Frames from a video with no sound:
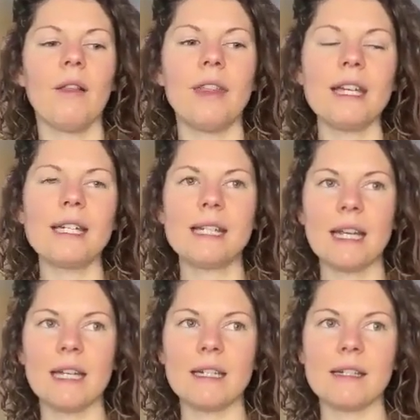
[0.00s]
this
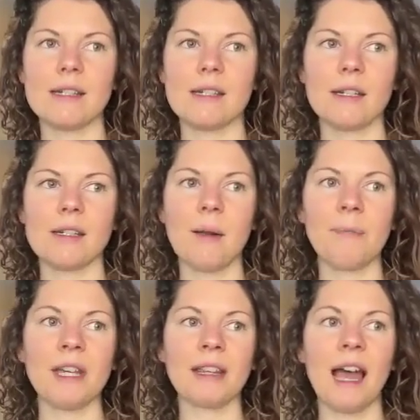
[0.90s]
is
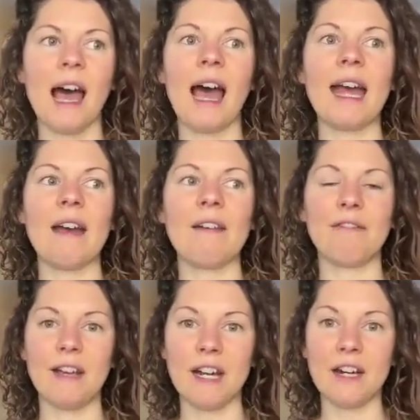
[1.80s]
something that I
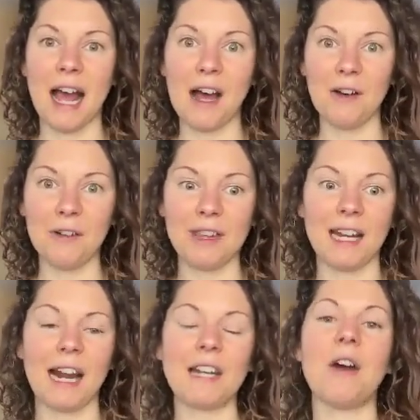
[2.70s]
have figured out
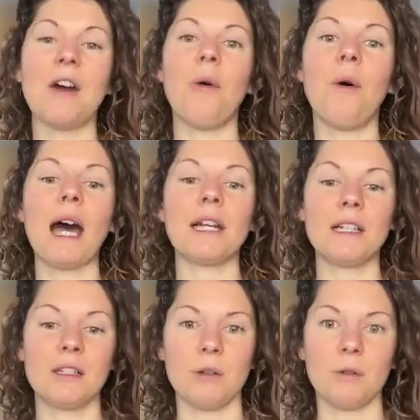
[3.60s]
that I know how
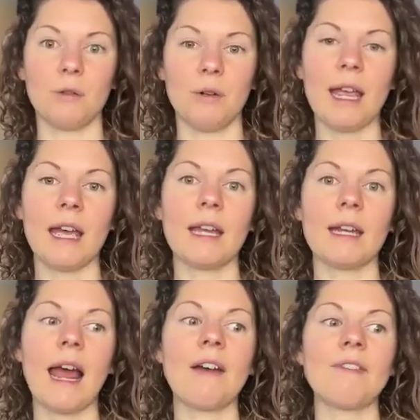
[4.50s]
to do.
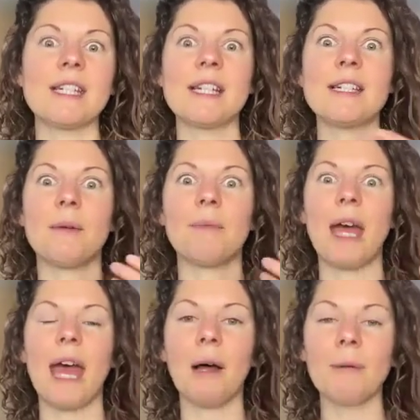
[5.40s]
And I have a
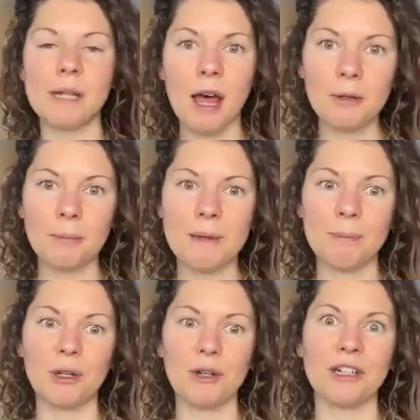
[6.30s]
system that helps other
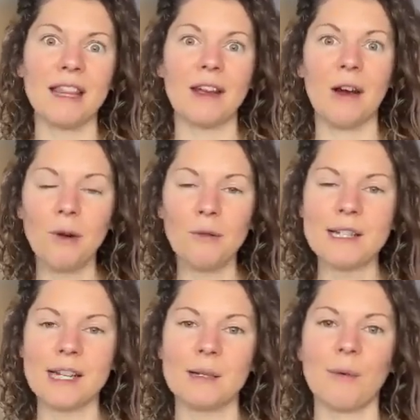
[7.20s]
people create their
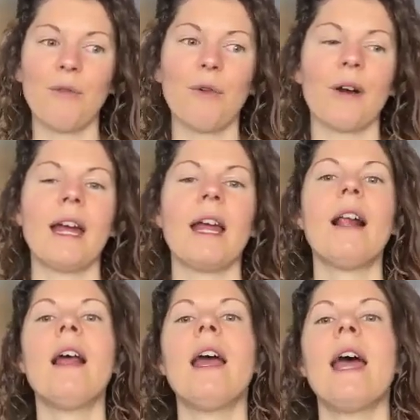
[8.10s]
own system for
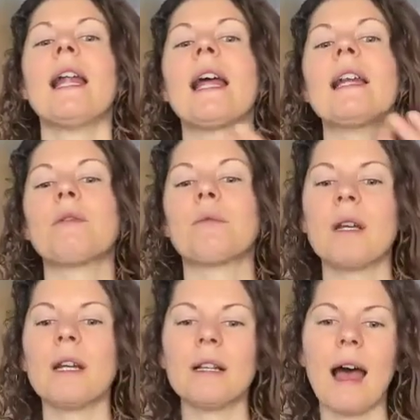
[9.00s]
it. And I didn't
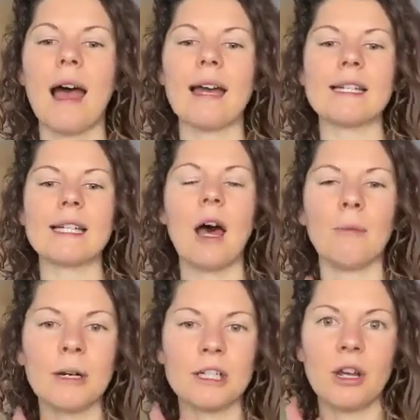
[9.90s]
realize
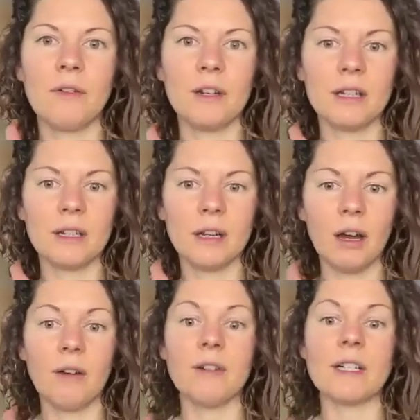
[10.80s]
how much of
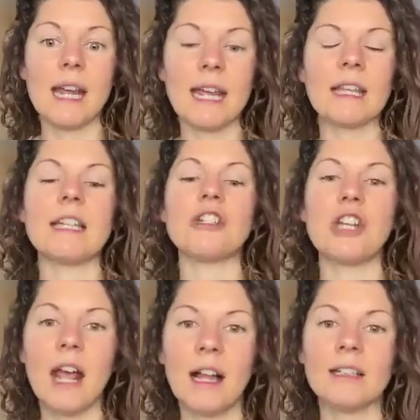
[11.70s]
a daily
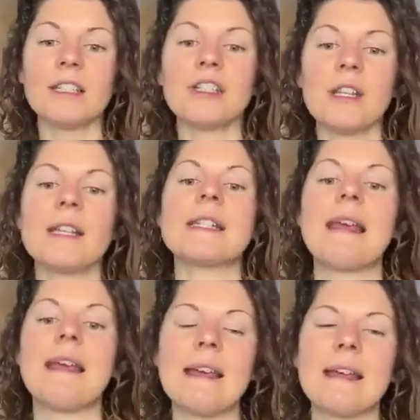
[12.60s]
challenge this
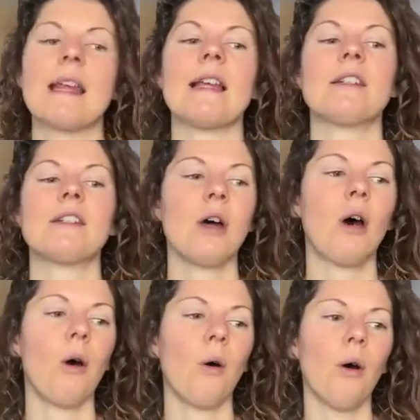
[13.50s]
is. And
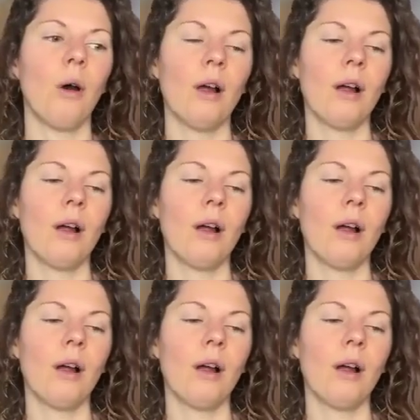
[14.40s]
so